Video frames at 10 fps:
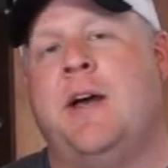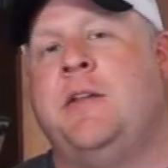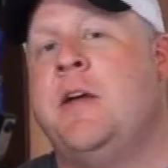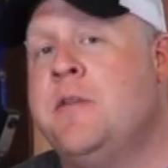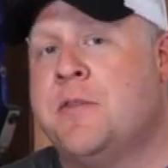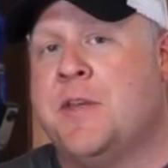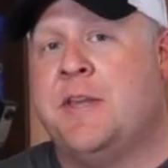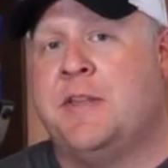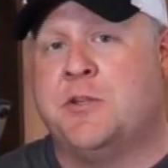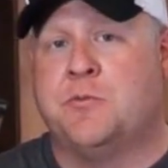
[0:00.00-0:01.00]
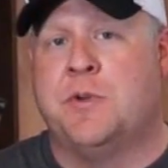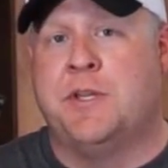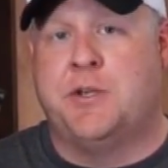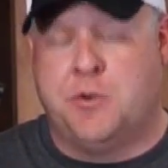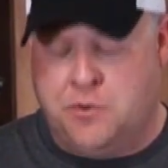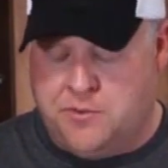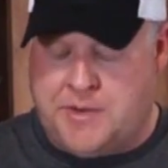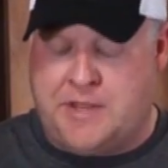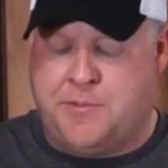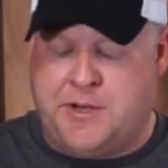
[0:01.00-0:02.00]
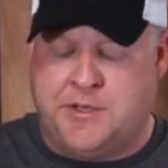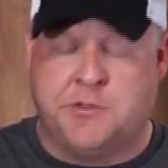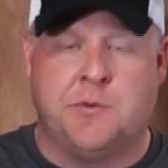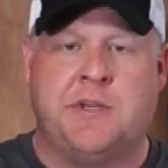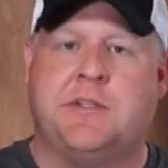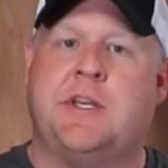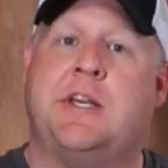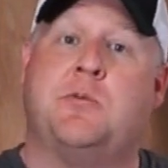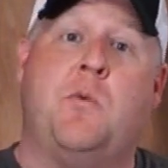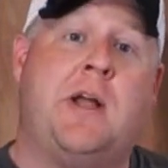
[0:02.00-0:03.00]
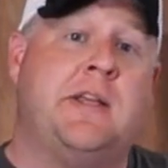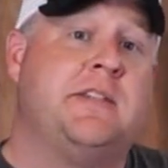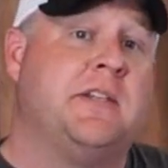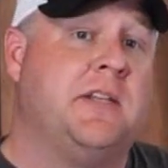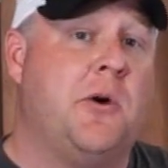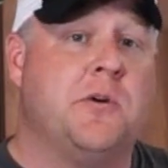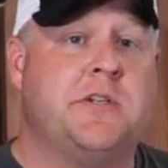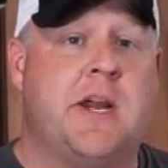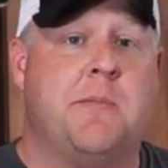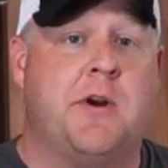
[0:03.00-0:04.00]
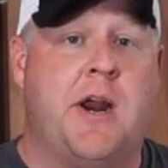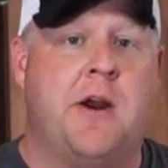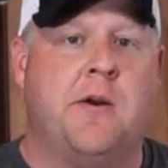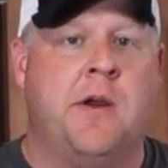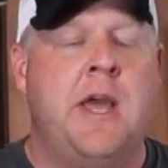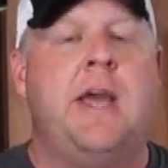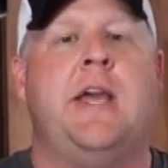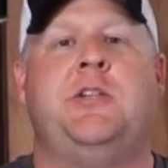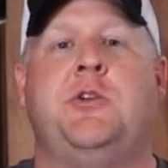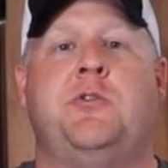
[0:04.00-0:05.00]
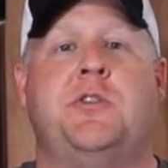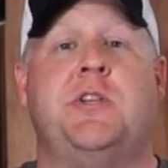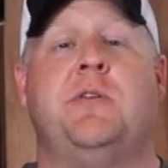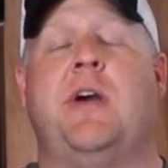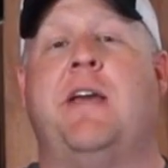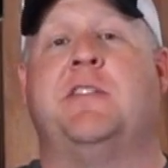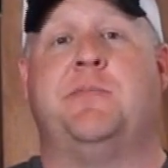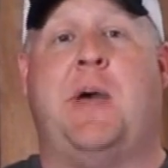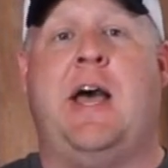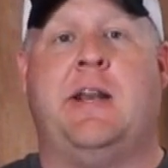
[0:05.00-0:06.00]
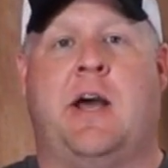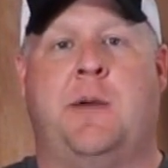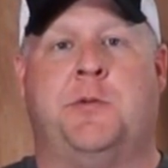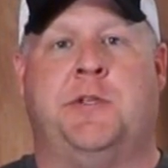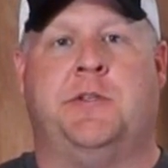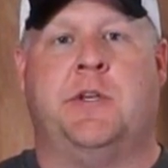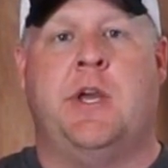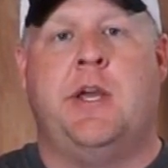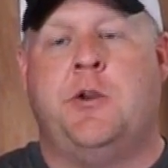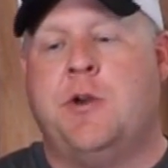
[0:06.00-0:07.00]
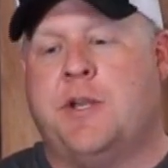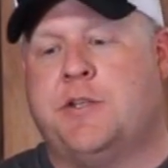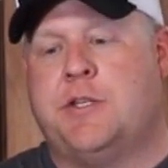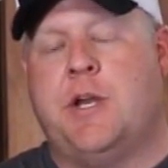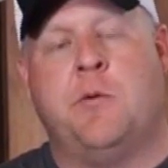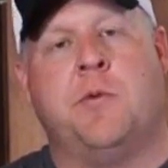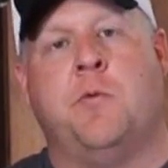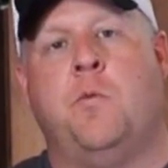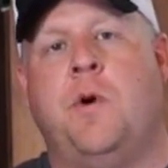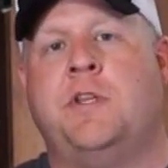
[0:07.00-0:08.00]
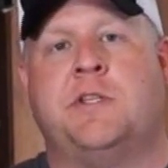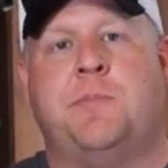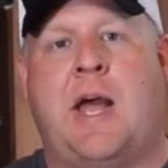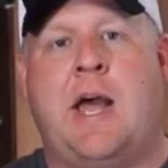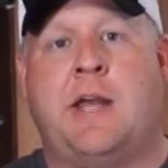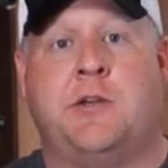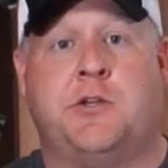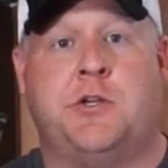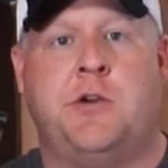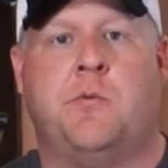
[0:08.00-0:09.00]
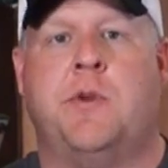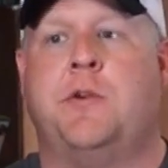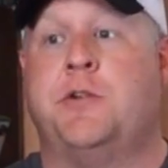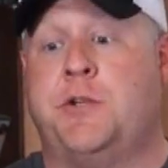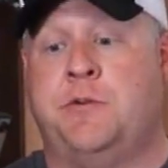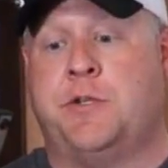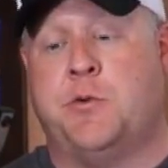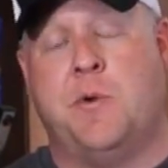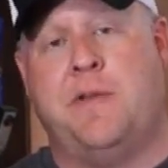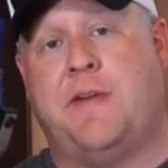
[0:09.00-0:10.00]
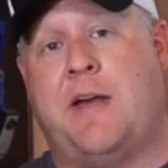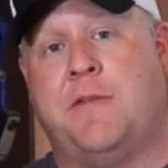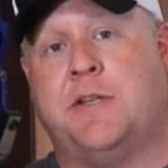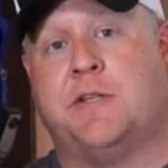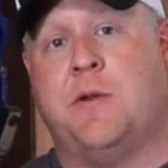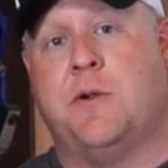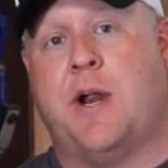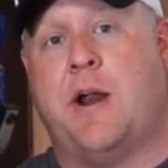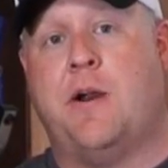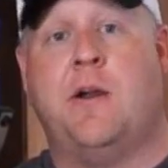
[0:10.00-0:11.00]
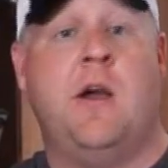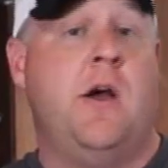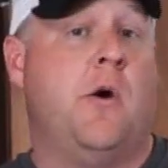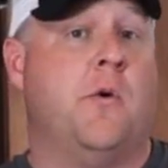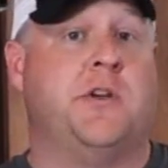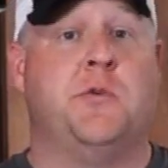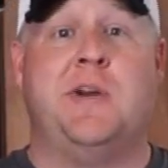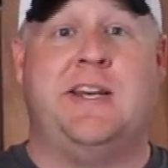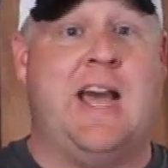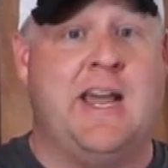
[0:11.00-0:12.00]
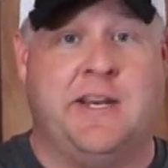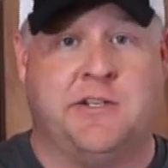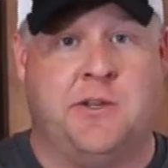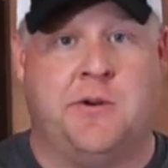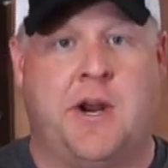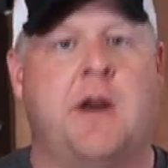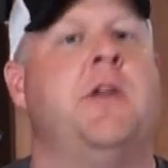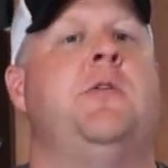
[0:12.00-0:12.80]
Another thing that's really cool about the PS26, while it's a large diameter arrow, is you still have spine options. You're not stuck with one spine to shoot, whether you're shooting a 25 inch longer arrow or a 29 inch longer arrow.